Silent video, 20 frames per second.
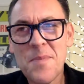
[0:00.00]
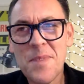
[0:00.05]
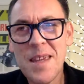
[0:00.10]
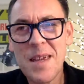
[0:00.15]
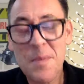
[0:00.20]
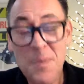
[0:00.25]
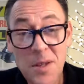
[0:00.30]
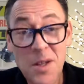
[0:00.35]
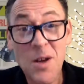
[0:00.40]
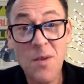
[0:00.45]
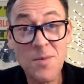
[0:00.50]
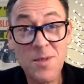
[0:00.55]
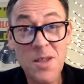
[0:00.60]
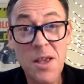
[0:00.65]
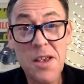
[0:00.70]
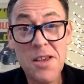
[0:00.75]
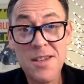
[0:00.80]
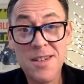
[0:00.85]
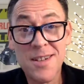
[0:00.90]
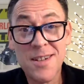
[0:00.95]
Keeping the
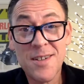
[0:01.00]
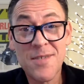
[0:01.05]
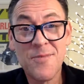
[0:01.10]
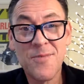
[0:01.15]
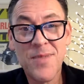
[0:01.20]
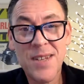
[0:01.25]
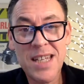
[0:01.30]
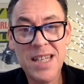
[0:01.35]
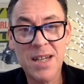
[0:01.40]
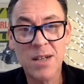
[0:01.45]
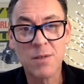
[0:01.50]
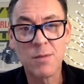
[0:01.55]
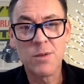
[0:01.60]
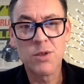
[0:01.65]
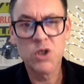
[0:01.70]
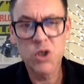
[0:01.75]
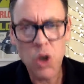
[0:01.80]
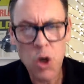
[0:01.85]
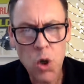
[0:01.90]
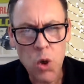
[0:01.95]
Conversation Live video.
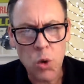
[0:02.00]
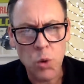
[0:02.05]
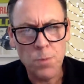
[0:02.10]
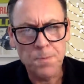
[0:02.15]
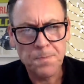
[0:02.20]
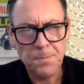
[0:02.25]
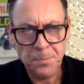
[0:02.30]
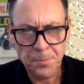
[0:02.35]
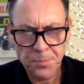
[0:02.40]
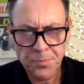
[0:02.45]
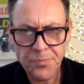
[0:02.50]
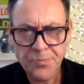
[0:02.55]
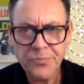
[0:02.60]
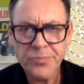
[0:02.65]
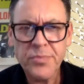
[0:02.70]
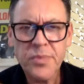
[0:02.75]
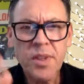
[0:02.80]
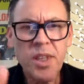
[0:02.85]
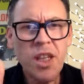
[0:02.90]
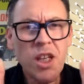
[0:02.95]
So,
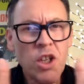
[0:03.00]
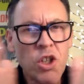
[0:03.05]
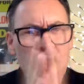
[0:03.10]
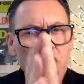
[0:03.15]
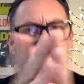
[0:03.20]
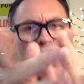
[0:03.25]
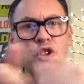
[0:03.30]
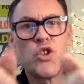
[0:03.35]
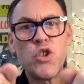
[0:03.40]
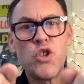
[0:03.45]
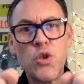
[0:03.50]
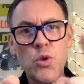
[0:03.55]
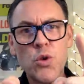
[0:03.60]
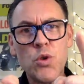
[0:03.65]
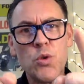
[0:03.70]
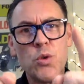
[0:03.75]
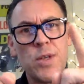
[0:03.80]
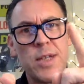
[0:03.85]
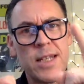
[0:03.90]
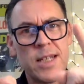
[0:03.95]
do
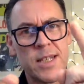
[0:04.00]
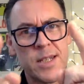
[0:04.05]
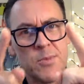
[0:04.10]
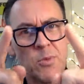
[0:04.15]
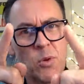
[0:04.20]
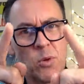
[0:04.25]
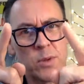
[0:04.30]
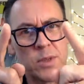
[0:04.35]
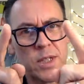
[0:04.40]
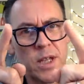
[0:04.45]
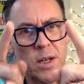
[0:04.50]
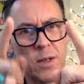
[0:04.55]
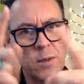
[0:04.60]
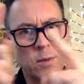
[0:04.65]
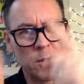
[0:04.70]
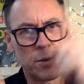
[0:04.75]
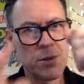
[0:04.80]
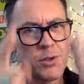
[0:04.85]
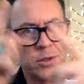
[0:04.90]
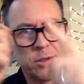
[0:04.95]
you need a sports
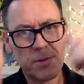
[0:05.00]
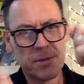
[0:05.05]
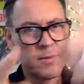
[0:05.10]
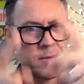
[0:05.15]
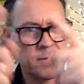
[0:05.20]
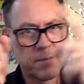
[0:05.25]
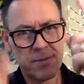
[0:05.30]
coach?